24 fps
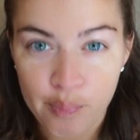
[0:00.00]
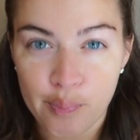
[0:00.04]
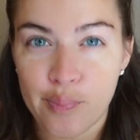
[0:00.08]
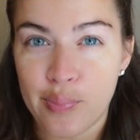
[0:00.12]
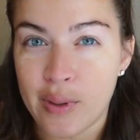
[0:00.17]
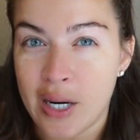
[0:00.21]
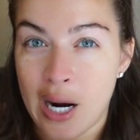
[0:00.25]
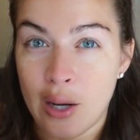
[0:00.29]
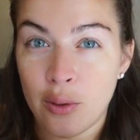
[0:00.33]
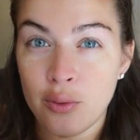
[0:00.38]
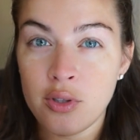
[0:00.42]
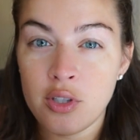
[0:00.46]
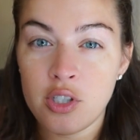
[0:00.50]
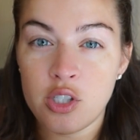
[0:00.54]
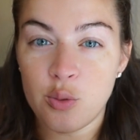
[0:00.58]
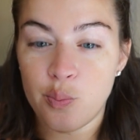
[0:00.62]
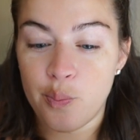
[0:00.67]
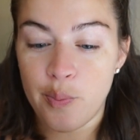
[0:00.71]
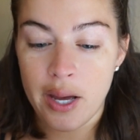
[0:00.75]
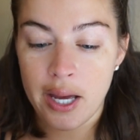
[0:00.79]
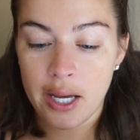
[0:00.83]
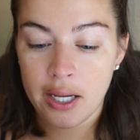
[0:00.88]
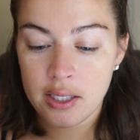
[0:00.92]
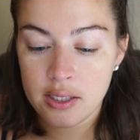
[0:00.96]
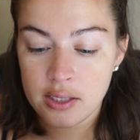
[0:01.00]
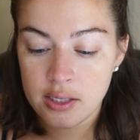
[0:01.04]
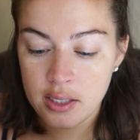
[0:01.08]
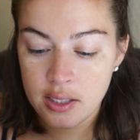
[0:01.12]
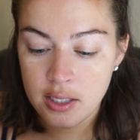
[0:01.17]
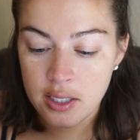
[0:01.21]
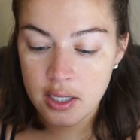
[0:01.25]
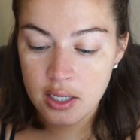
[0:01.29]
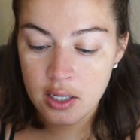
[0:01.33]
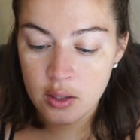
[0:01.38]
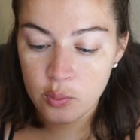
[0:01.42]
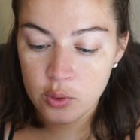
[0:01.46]
brown specks
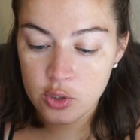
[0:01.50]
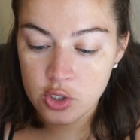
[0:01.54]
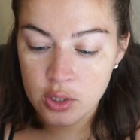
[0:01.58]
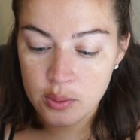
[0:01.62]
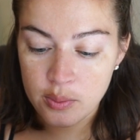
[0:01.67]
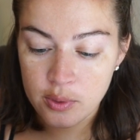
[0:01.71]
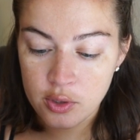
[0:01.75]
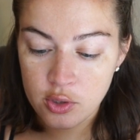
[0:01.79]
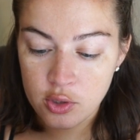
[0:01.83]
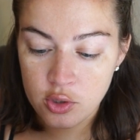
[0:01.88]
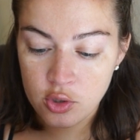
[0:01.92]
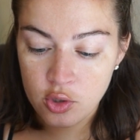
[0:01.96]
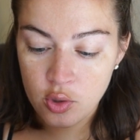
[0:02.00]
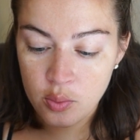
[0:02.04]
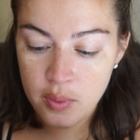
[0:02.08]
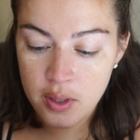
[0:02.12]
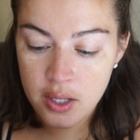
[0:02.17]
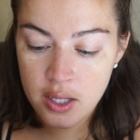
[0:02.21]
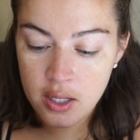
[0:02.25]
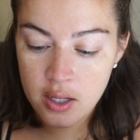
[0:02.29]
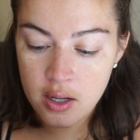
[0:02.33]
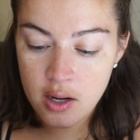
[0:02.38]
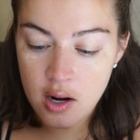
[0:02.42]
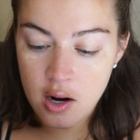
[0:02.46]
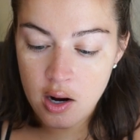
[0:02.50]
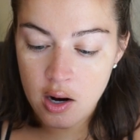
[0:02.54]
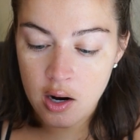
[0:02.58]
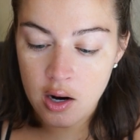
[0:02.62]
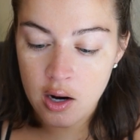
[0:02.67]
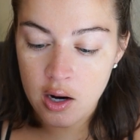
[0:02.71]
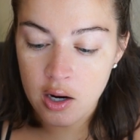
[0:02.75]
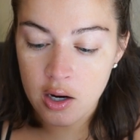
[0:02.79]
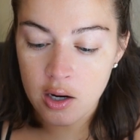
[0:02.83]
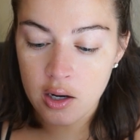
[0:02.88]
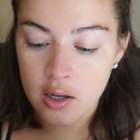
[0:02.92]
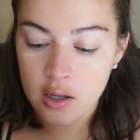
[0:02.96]
in here, which I'm assuming
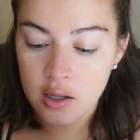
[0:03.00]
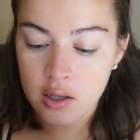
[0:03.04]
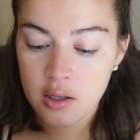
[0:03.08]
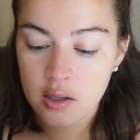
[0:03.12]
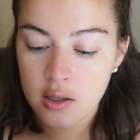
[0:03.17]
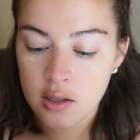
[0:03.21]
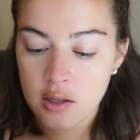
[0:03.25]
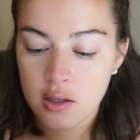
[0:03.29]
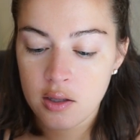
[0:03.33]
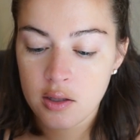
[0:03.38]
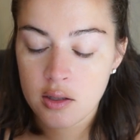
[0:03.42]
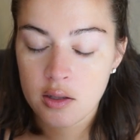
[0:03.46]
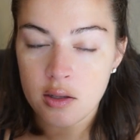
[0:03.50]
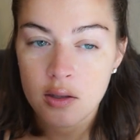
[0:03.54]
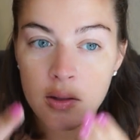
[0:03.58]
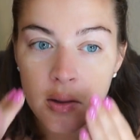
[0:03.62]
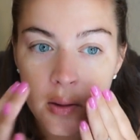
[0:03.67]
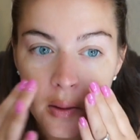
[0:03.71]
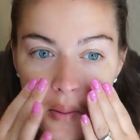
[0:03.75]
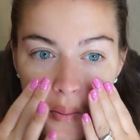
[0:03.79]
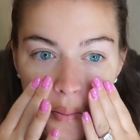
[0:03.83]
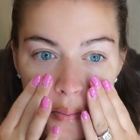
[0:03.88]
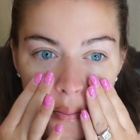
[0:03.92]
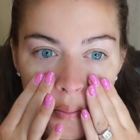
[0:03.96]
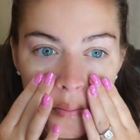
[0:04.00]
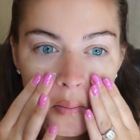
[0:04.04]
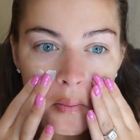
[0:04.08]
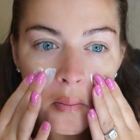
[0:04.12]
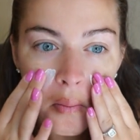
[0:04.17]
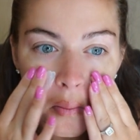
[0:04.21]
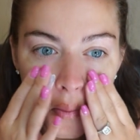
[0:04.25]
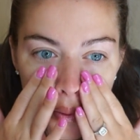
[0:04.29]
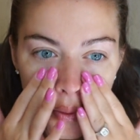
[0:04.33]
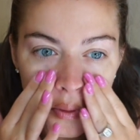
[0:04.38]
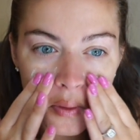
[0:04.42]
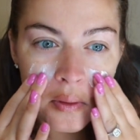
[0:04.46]
are
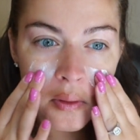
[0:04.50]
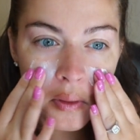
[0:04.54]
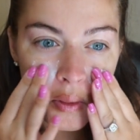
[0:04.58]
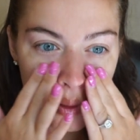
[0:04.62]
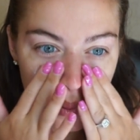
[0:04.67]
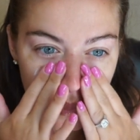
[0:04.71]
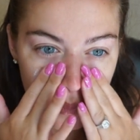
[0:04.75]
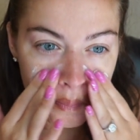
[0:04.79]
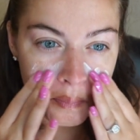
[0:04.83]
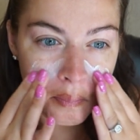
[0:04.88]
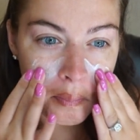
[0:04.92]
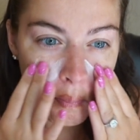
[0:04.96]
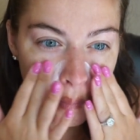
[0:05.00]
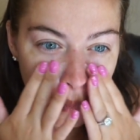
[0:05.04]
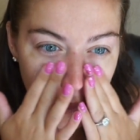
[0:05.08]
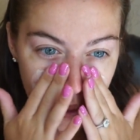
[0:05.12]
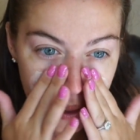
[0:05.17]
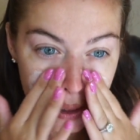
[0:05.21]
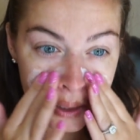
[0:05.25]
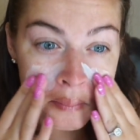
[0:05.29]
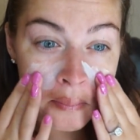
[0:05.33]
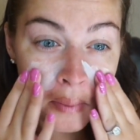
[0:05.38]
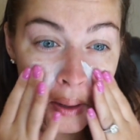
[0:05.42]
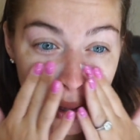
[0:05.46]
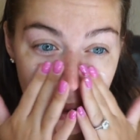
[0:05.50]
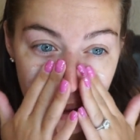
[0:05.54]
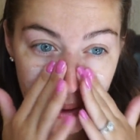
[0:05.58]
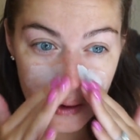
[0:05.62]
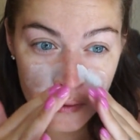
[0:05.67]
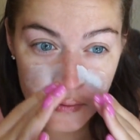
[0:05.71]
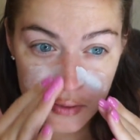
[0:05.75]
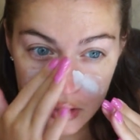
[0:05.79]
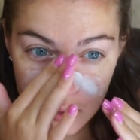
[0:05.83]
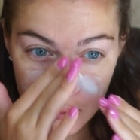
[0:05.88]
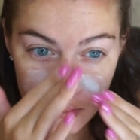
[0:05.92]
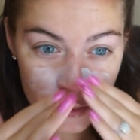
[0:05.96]
the pigment
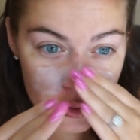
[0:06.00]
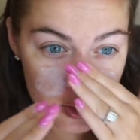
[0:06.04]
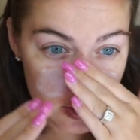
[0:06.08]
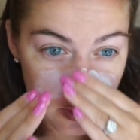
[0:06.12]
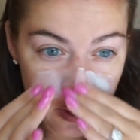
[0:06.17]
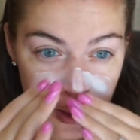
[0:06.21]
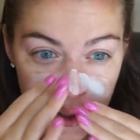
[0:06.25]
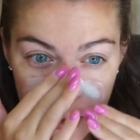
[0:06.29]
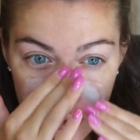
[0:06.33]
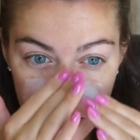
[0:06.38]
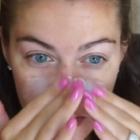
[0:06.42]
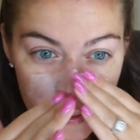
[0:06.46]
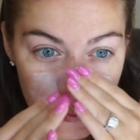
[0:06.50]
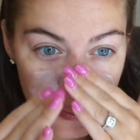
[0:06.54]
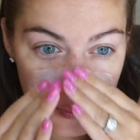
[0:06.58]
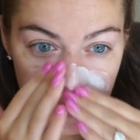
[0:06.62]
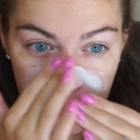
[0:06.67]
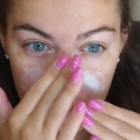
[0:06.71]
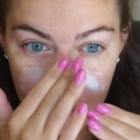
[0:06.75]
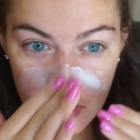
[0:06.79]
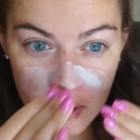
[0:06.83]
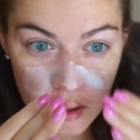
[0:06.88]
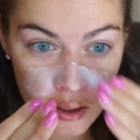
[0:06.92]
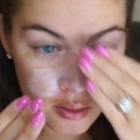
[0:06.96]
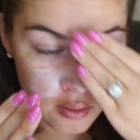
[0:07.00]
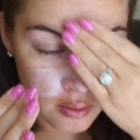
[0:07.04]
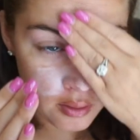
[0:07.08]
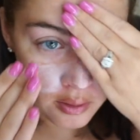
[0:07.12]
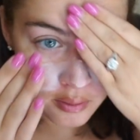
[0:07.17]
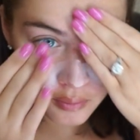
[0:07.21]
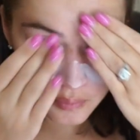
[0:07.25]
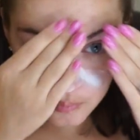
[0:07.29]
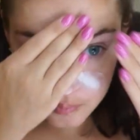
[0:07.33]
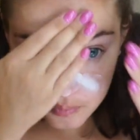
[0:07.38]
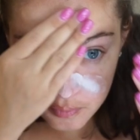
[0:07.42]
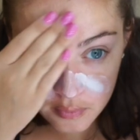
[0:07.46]
of some sort. I don't
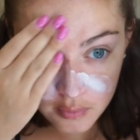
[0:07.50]
know.